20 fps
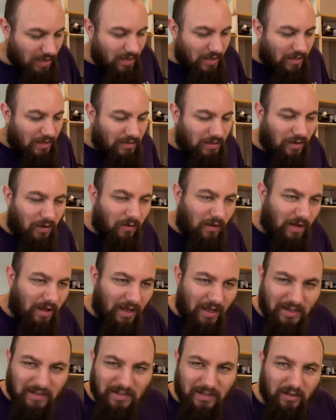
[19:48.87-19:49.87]
So
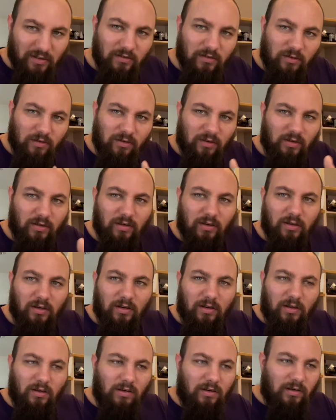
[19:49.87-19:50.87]
as it,
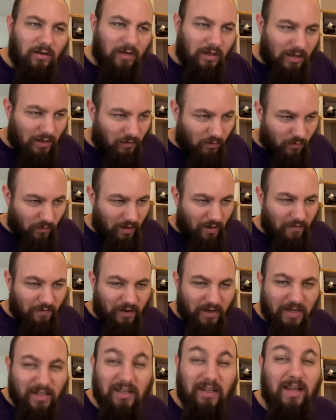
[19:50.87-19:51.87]
whenever
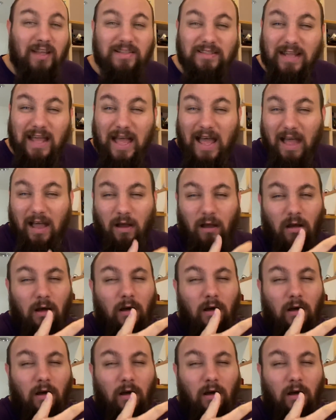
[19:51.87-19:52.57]
he does that,